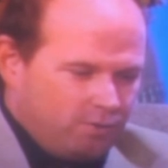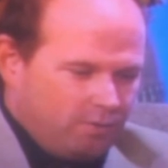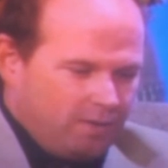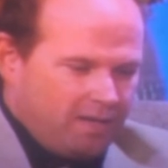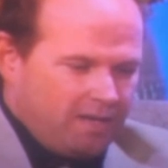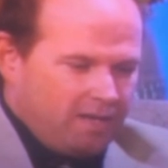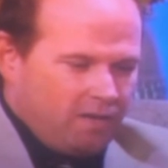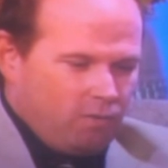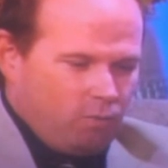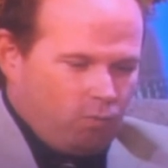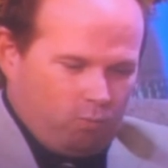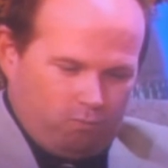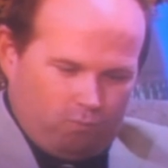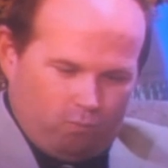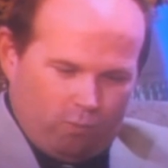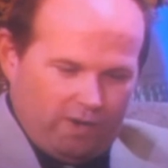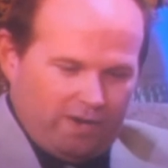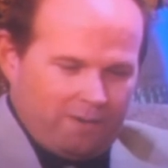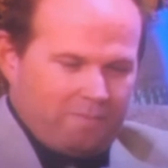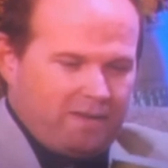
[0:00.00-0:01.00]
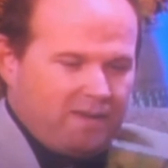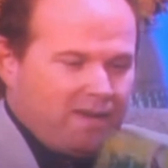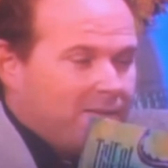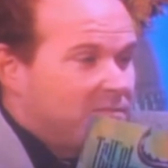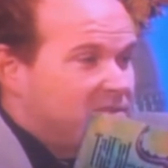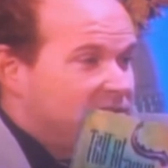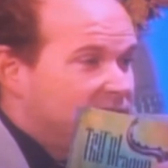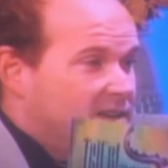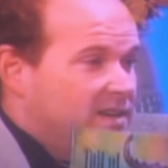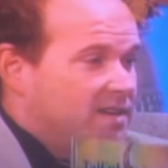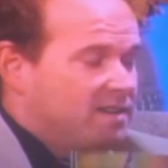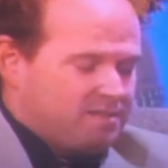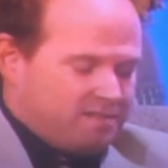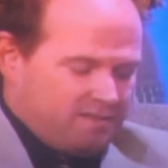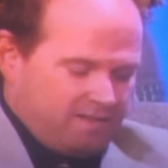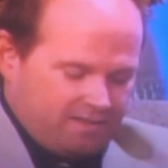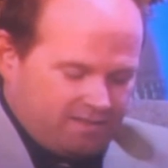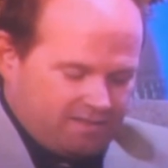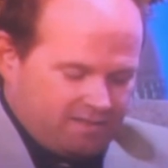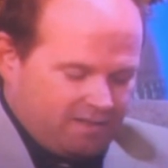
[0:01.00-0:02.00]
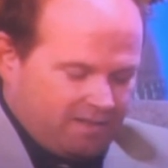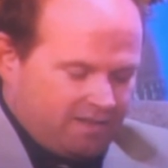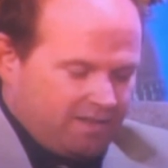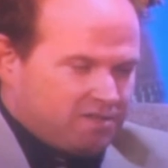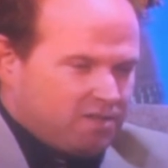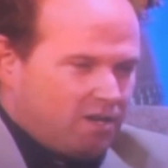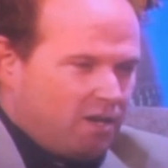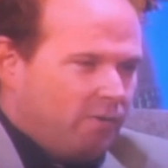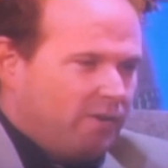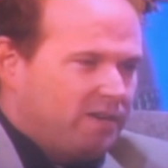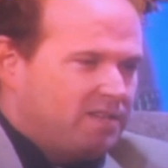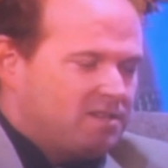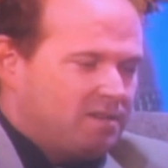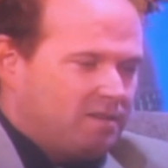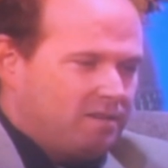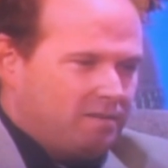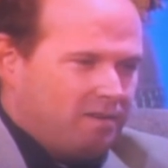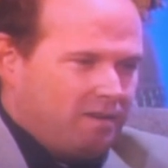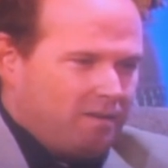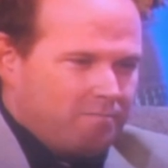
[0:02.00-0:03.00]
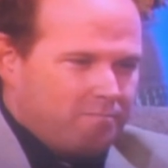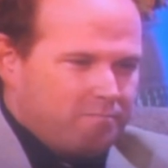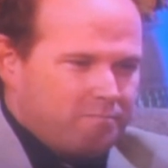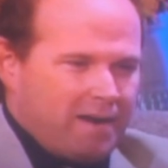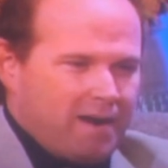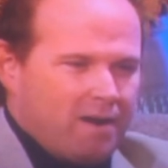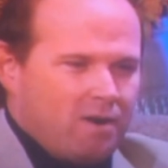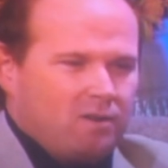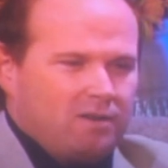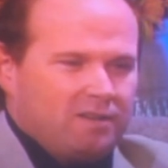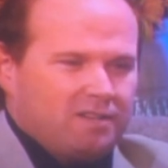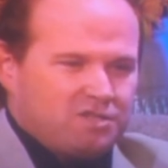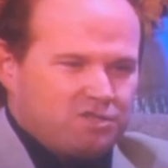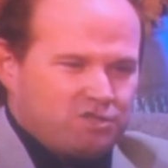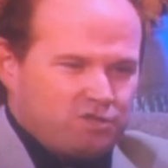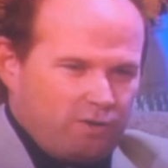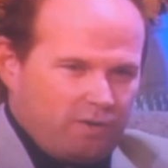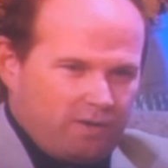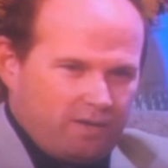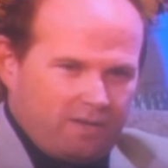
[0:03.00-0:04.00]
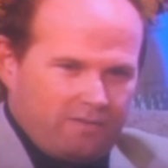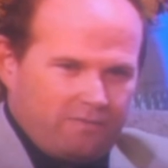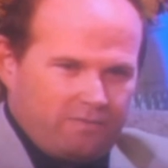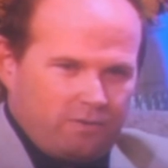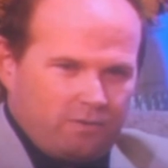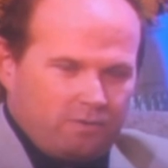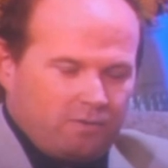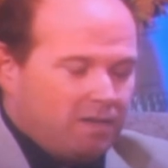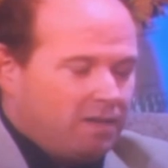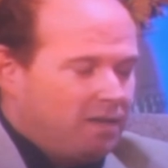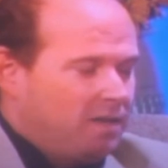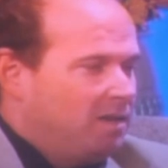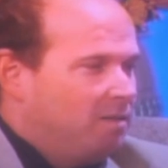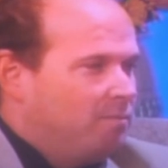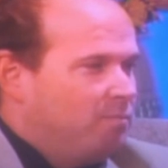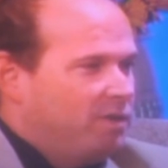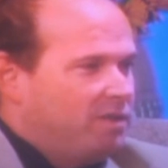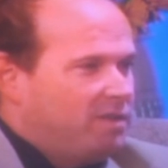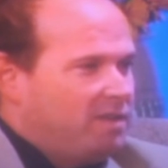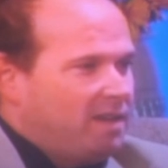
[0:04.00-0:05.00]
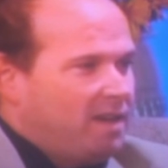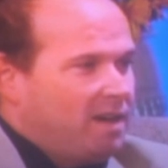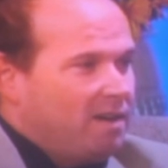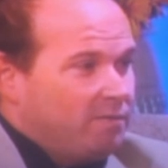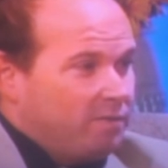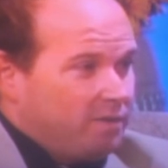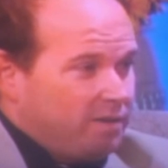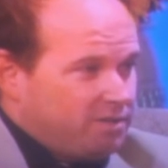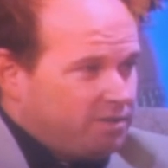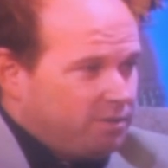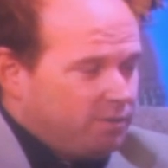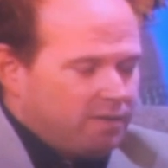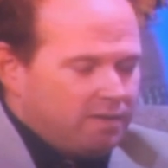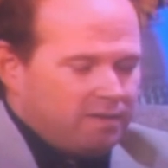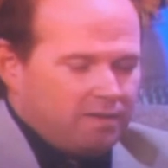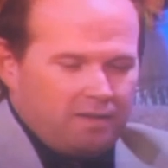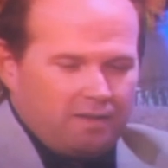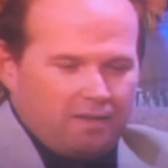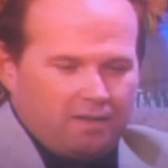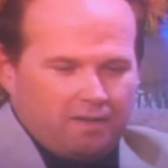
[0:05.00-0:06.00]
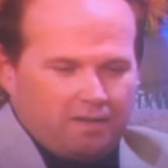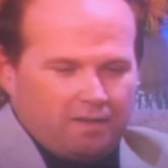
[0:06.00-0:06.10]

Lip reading: to when it becomes this, it's always a perilous journey if you put the effort into it.